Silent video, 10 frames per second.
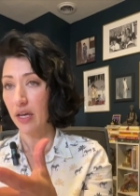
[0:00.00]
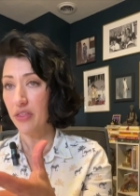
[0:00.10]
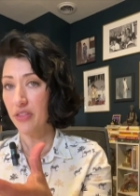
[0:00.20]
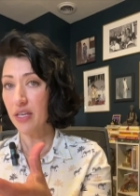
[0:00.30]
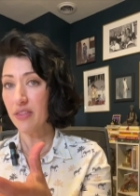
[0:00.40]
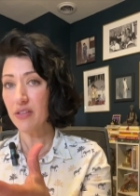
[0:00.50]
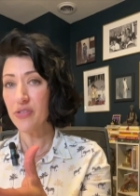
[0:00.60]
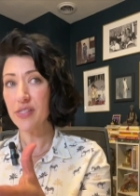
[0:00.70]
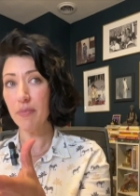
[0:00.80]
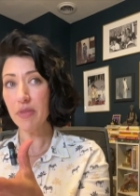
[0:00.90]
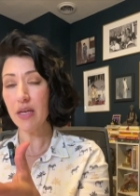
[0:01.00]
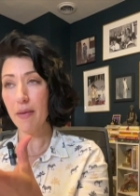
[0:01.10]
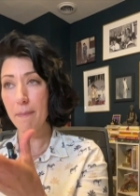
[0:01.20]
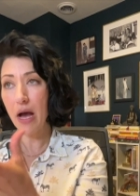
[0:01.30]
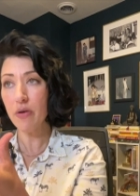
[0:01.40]
I think there's something
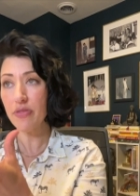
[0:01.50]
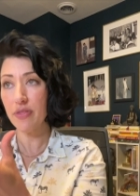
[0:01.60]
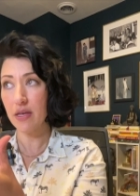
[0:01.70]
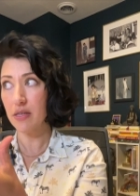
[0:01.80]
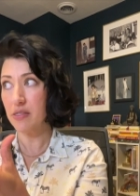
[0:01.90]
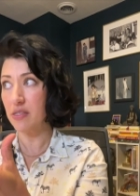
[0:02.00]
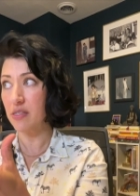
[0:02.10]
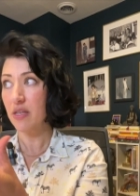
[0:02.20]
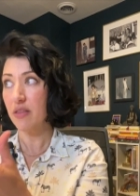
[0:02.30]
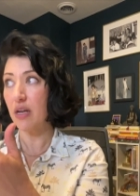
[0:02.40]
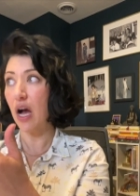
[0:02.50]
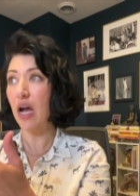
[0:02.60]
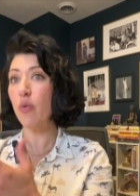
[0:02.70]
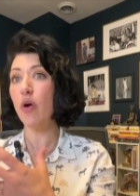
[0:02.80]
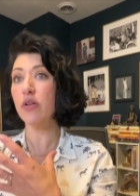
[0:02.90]
about this that
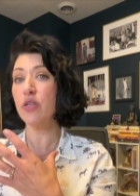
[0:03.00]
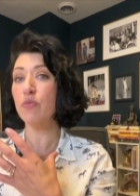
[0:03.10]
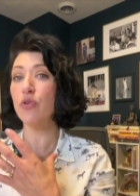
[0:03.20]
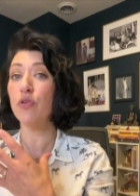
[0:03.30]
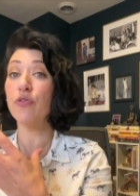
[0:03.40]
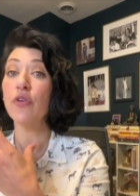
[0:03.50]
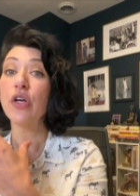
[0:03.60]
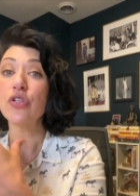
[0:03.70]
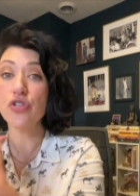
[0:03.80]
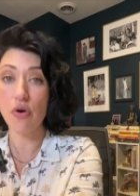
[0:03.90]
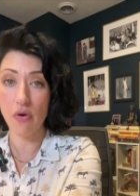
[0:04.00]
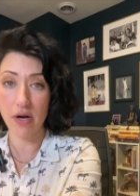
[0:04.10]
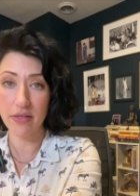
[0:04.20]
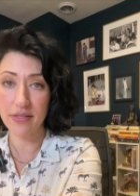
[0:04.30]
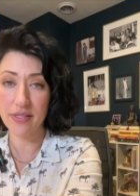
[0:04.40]
I want to move
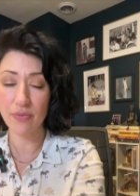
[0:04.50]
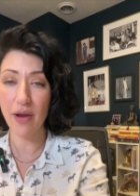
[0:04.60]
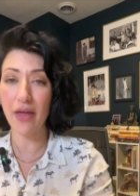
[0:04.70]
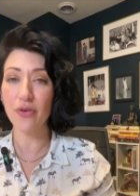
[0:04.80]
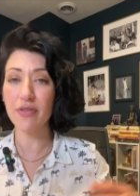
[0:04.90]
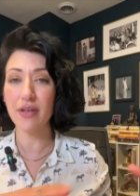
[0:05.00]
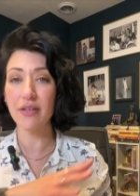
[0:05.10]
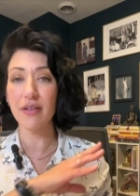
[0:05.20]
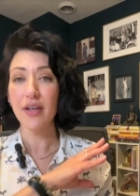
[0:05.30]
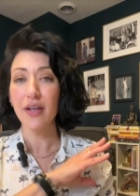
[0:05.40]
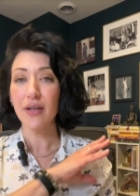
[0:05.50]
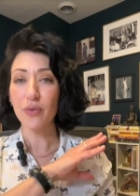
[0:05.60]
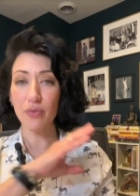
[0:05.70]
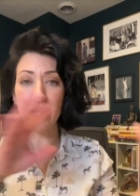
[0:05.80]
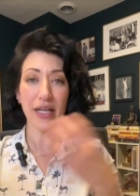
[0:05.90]
towards, rather than
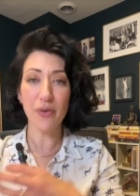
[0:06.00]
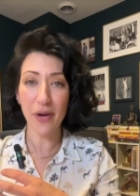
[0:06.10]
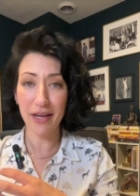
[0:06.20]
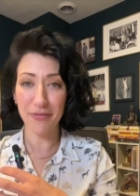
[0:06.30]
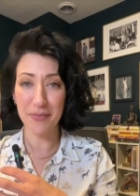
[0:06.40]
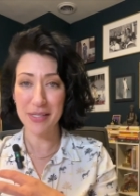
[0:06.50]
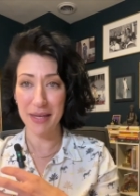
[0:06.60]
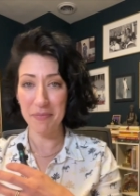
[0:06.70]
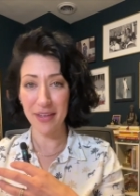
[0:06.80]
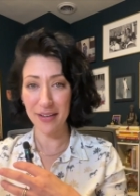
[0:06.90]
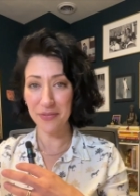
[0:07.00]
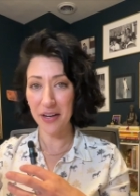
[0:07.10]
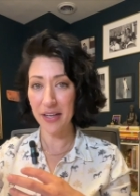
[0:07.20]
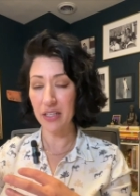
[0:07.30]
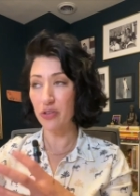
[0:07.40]
running away from something,
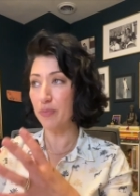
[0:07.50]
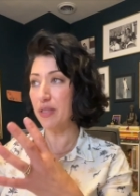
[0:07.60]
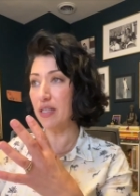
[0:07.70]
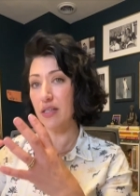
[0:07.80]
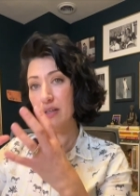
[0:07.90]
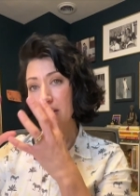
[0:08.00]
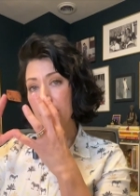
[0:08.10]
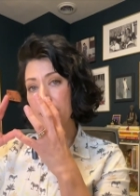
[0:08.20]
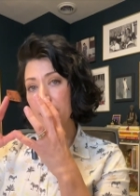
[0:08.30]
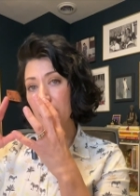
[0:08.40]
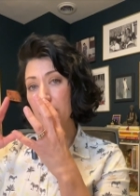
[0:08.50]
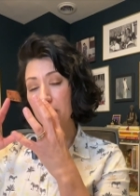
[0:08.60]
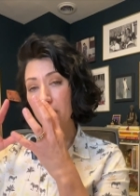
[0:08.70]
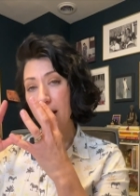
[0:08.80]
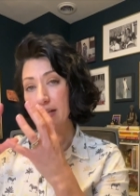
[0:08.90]
right? You're being very
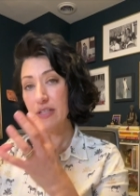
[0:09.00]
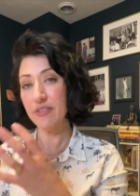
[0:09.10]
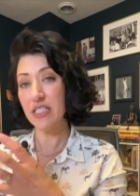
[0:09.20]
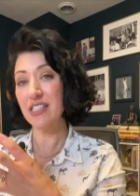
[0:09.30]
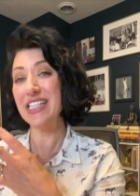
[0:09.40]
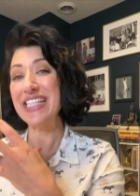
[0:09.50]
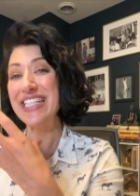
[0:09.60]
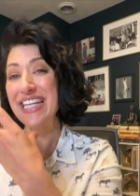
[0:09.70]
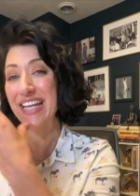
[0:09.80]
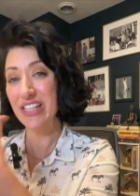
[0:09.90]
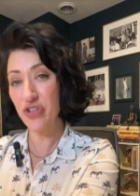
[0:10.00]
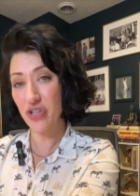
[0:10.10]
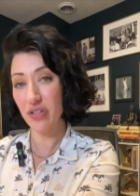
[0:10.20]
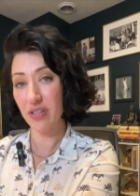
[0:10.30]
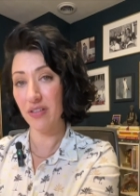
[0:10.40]
proactive and
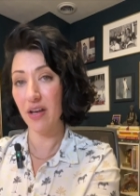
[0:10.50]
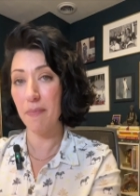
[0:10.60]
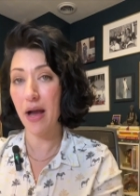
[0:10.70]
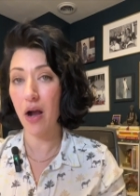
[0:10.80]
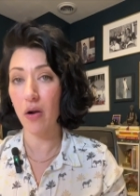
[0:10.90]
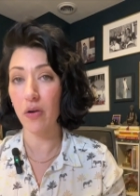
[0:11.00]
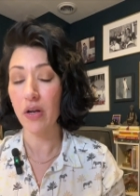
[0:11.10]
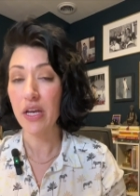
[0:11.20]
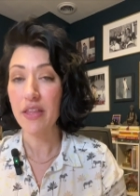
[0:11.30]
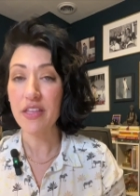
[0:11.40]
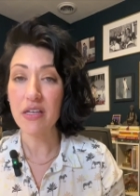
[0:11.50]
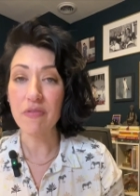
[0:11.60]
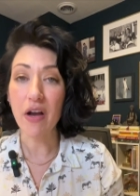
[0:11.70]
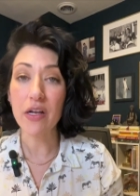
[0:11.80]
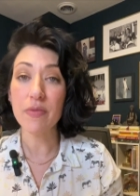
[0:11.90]
intentional about the
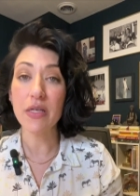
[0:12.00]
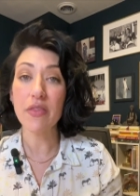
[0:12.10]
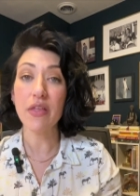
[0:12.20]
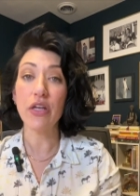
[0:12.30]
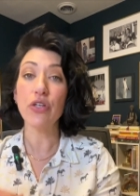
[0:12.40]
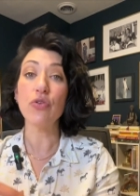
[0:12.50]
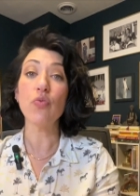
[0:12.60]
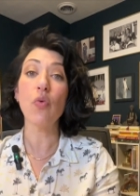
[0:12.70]
environment that you